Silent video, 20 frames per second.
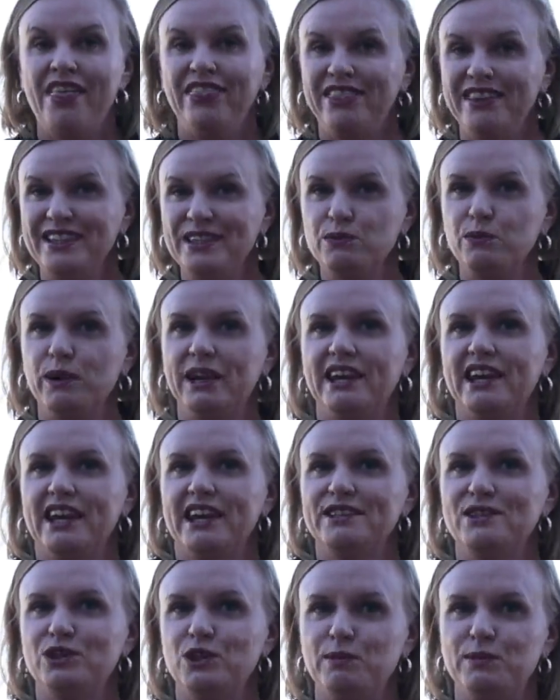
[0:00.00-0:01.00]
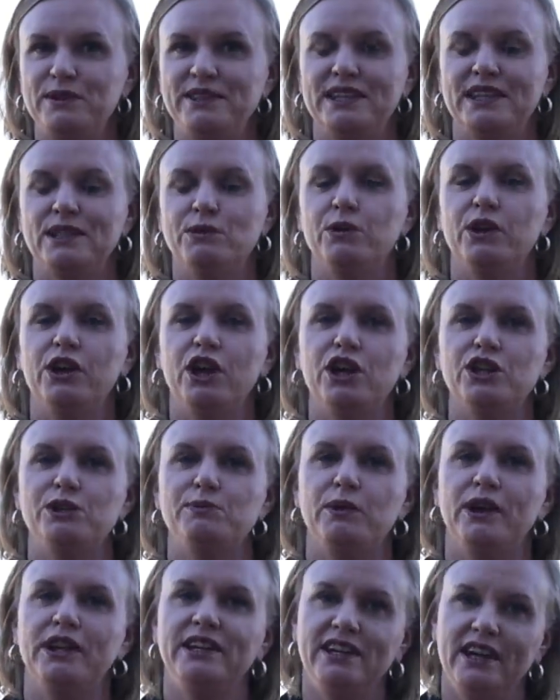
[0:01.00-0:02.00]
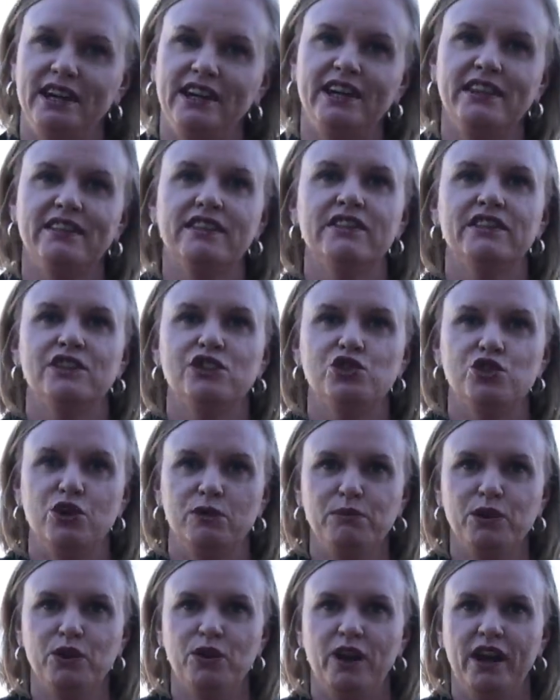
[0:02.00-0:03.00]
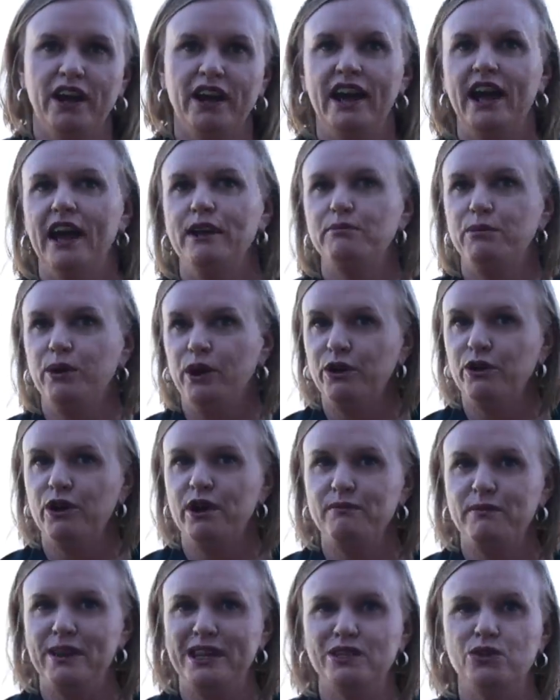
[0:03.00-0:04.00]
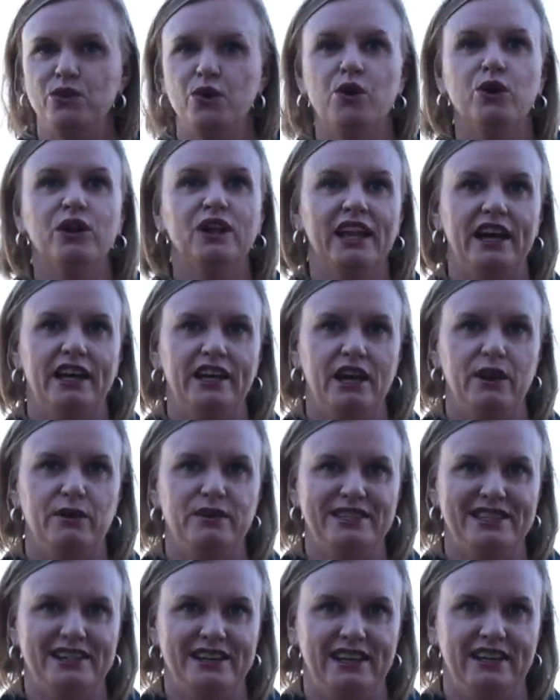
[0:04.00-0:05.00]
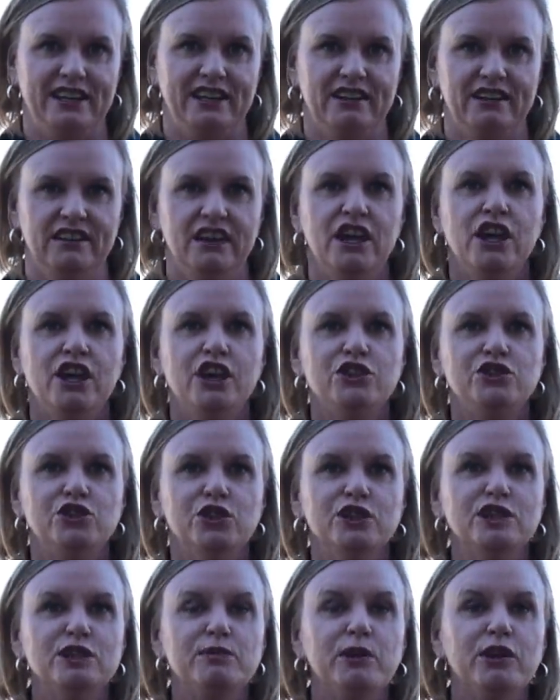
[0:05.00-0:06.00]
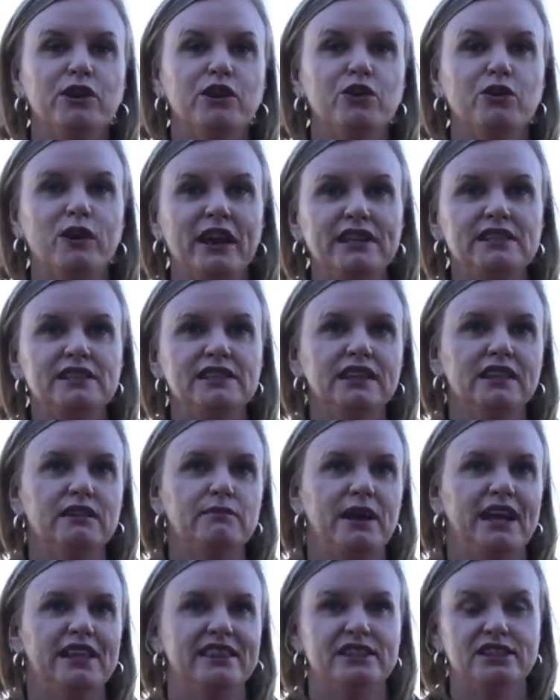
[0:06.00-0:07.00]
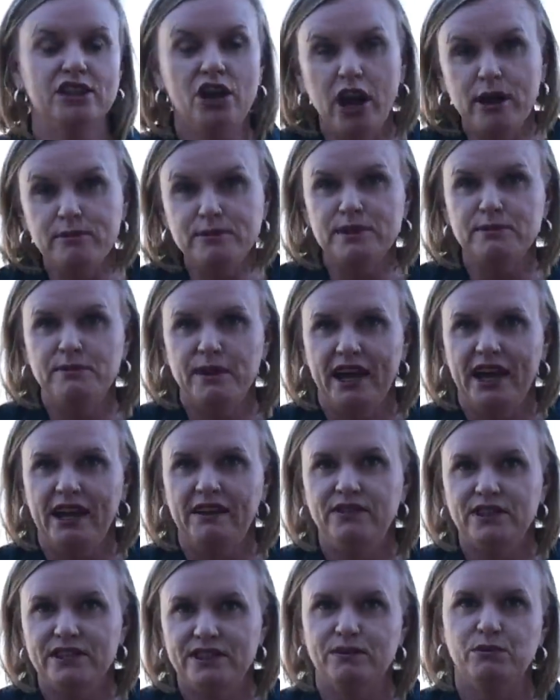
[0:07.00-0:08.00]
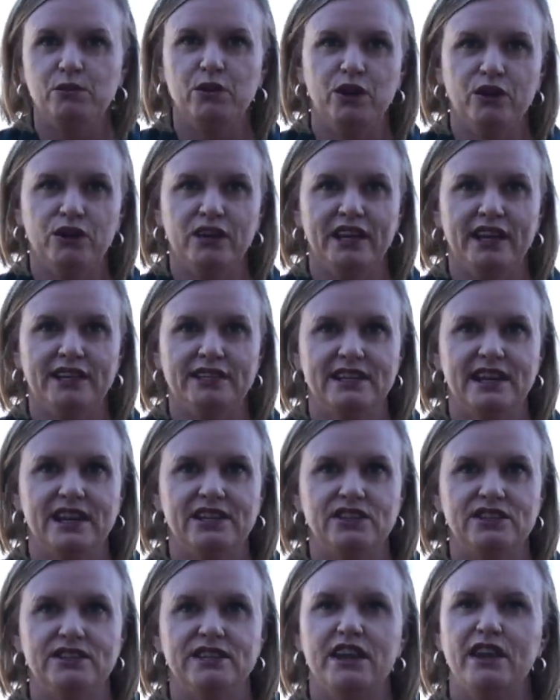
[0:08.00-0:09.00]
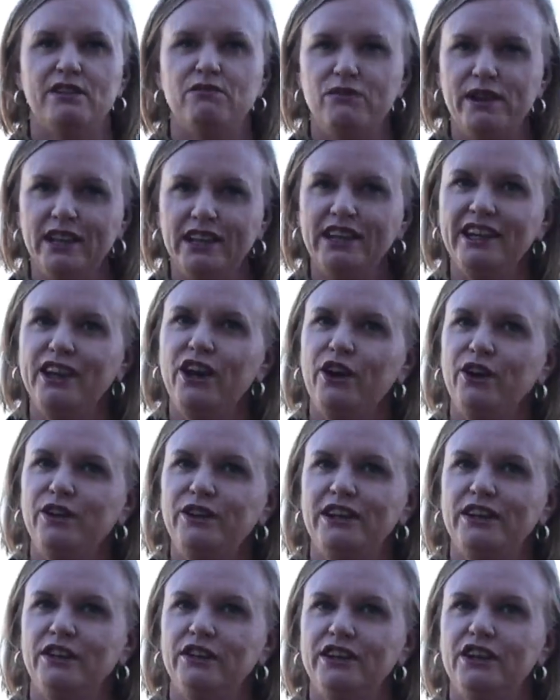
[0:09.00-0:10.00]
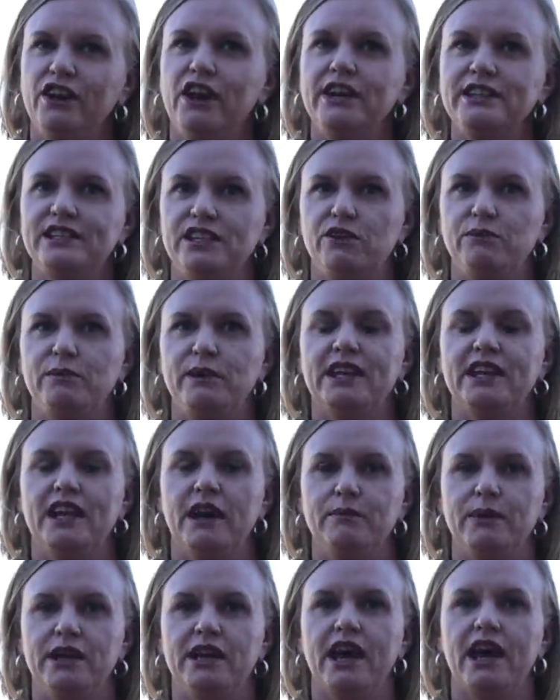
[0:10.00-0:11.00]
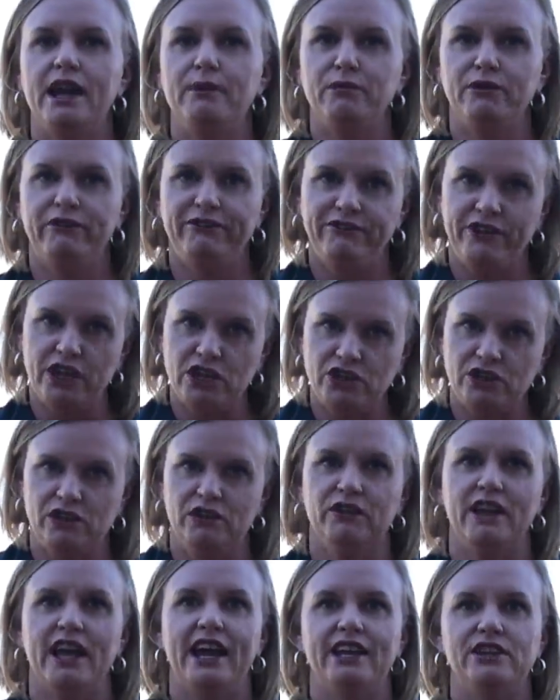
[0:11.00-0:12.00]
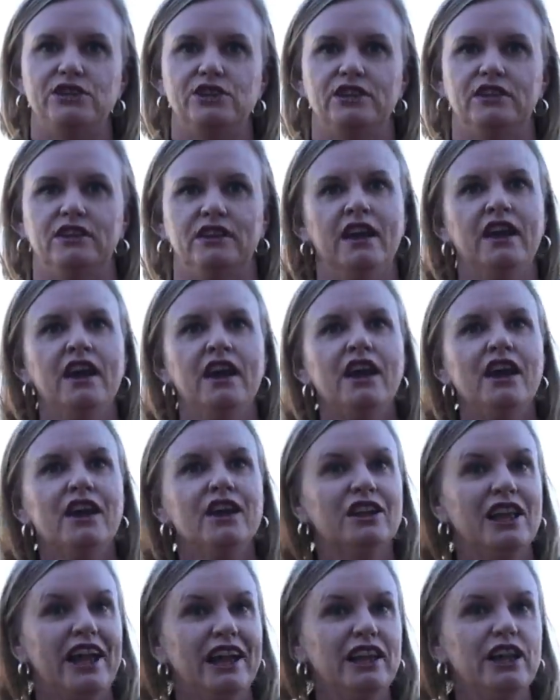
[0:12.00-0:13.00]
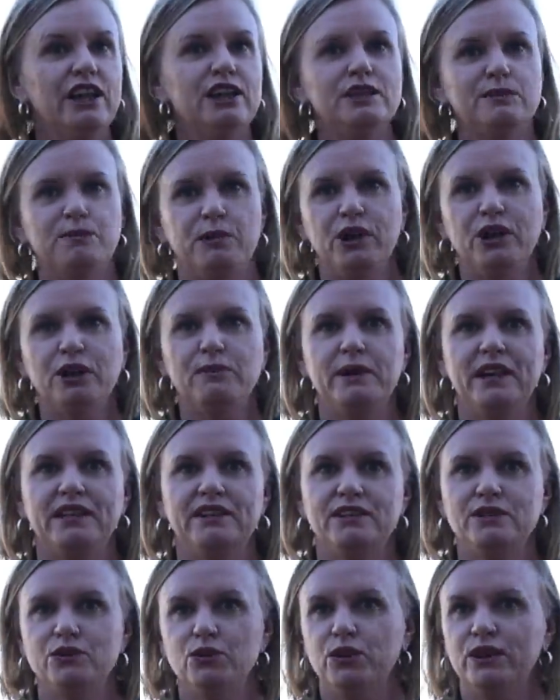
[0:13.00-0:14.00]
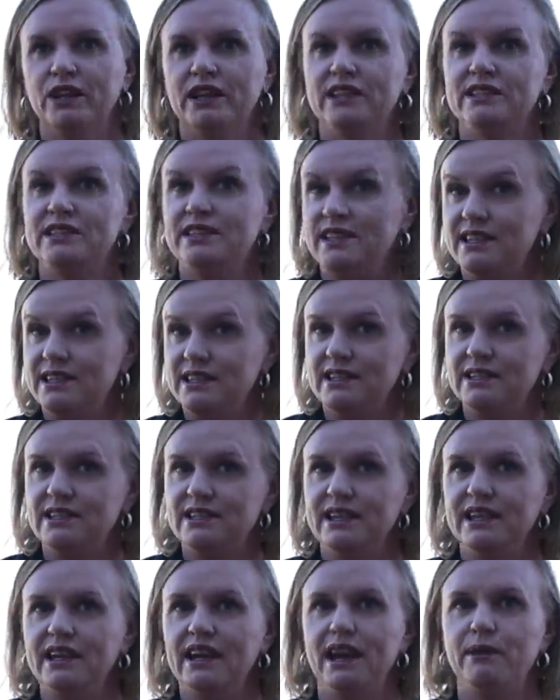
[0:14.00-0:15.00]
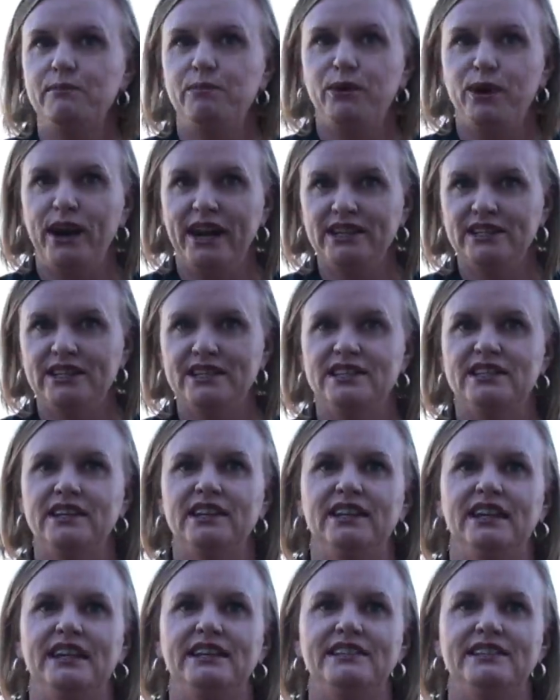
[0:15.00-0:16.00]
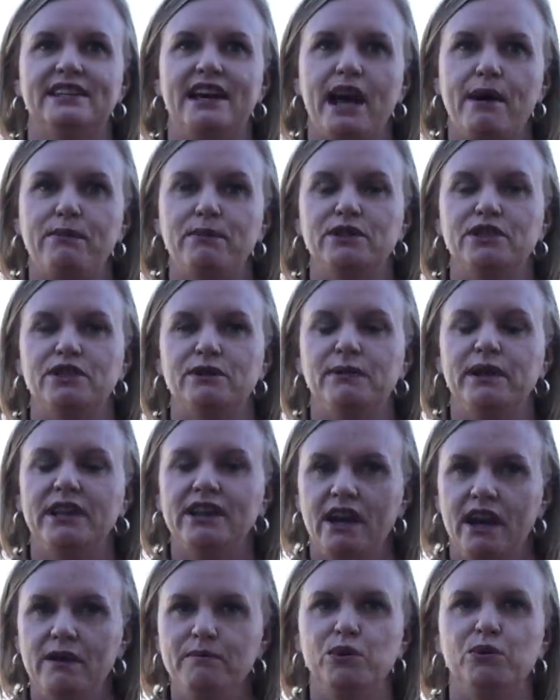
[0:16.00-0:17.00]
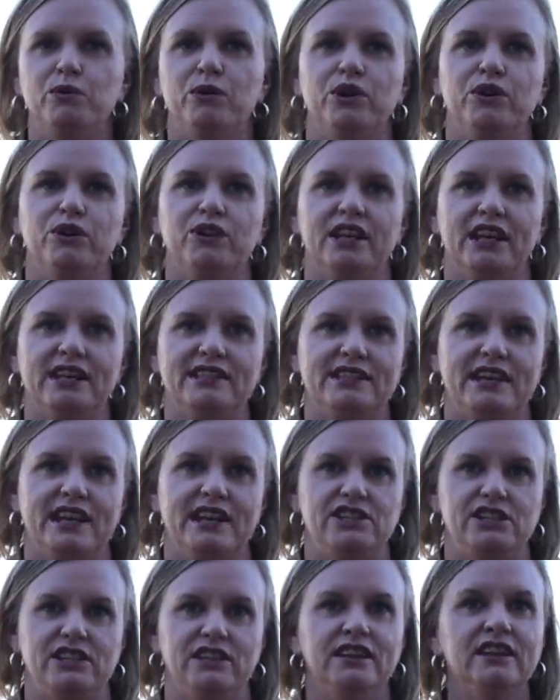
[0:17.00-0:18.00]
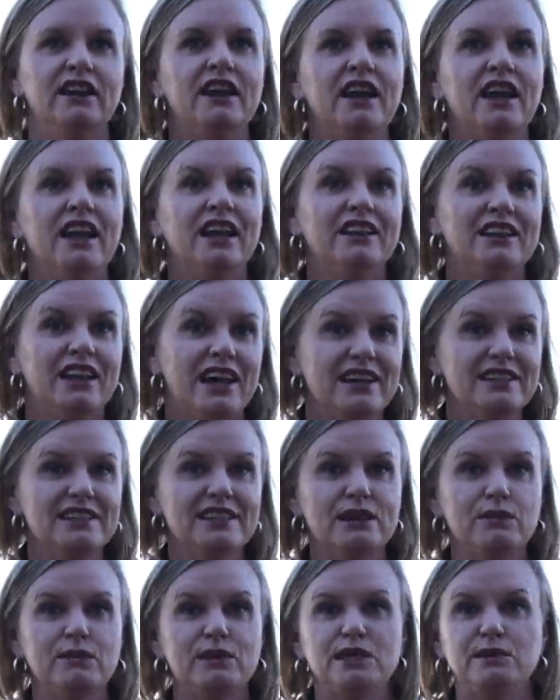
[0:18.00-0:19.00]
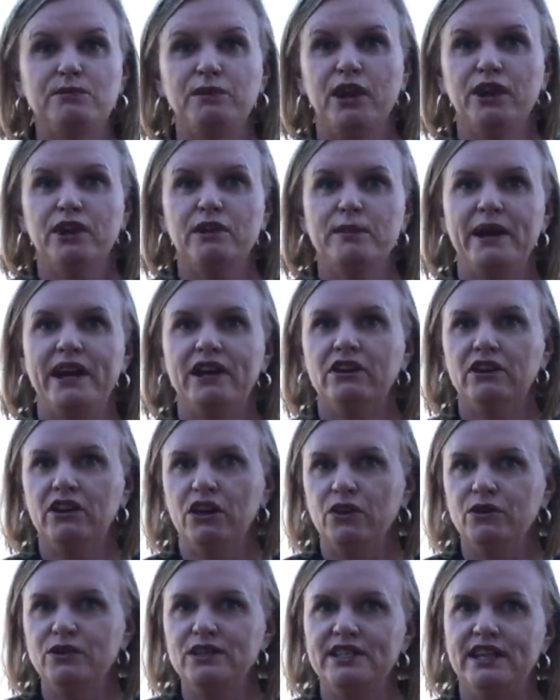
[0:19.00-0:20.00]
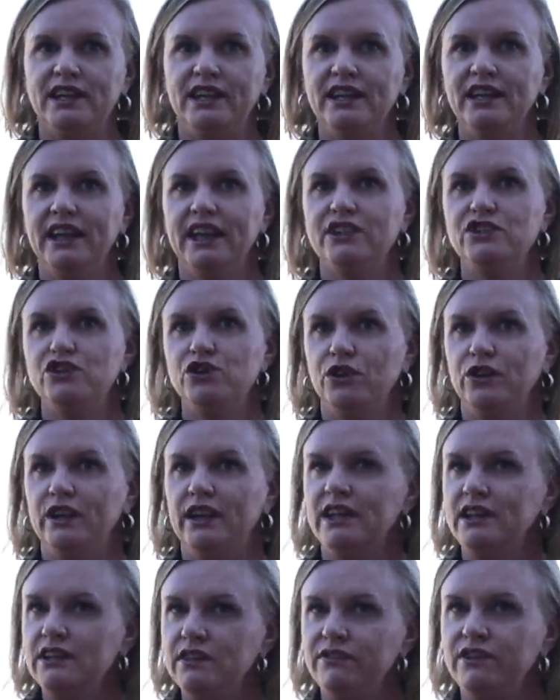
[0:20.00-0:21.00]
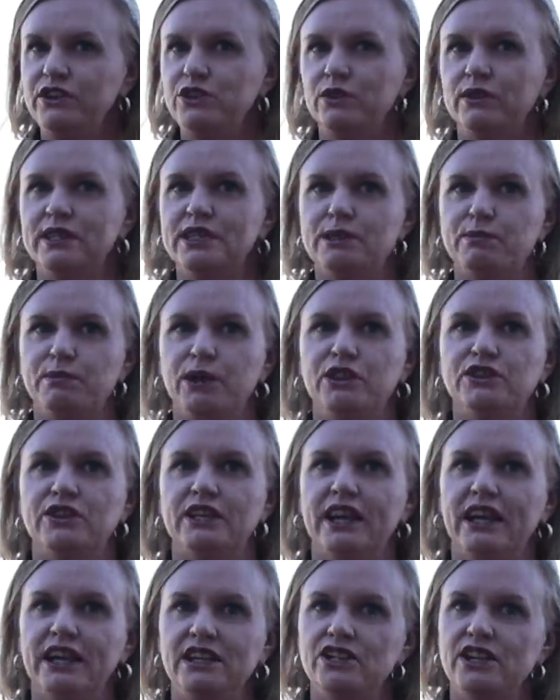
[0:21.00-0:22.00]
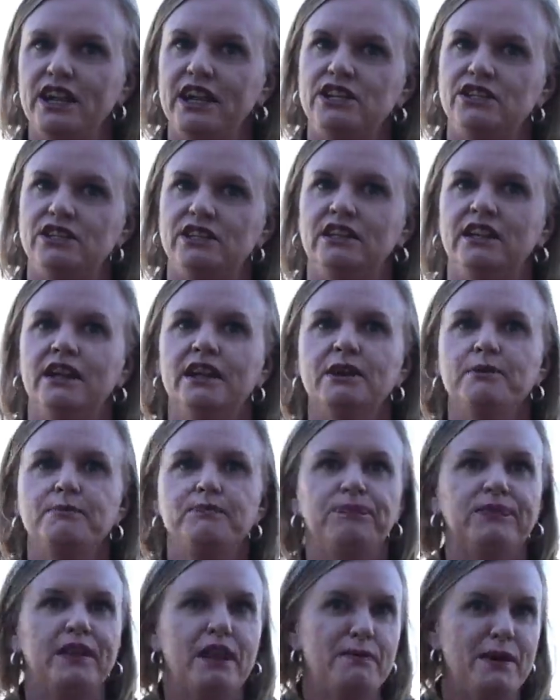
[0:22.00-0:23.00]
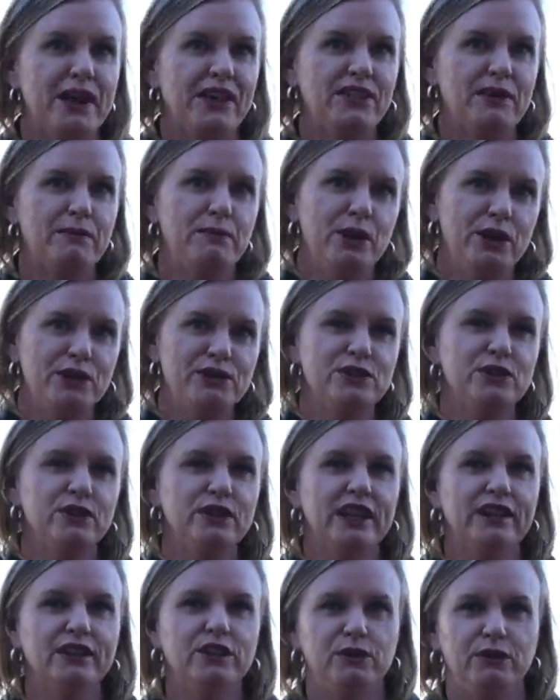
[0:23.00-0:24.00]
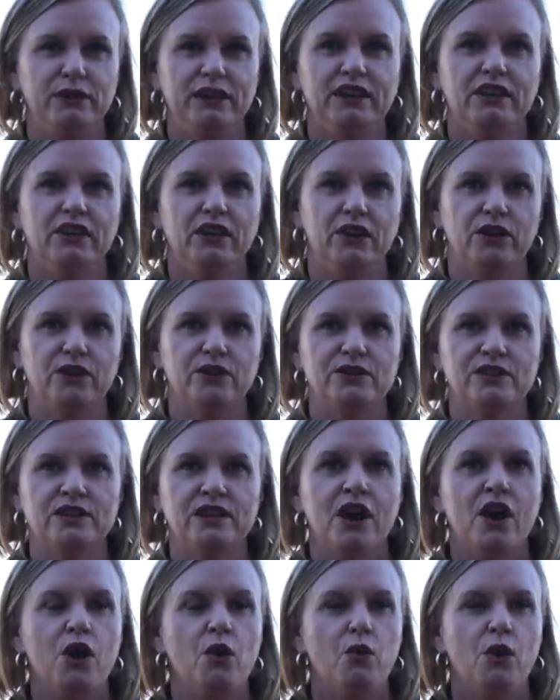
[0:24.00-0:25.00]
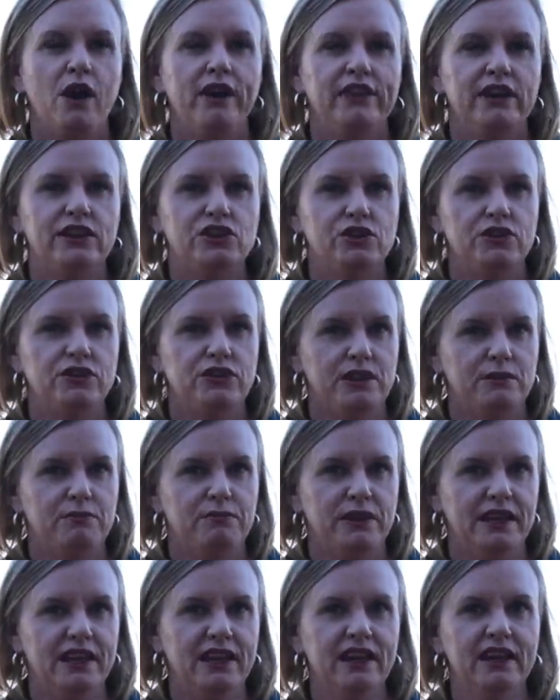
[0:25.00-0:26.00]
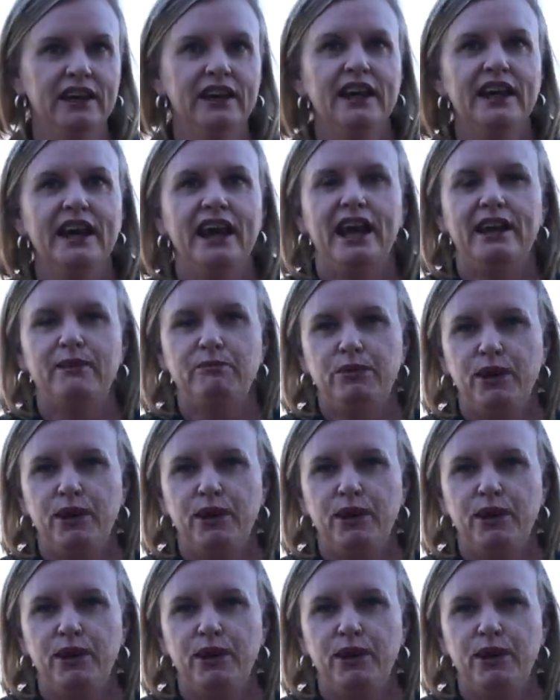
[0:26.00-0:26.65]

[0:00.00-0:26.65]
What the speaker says: This week, our Super 6 were coached by none other than John McGrath and program mentor Claudio Encina. John spoke a great deal about the types of behaviours of world-class agents and really honed in on the idea of becoming a professional agent. Claudio spoke about the sort of consistency and practice that needs to happen to become a world-class agent. Lastly, we spoke about goal setting, and John individually spoke to each agent about their personal and career goals, why they should think bigger, and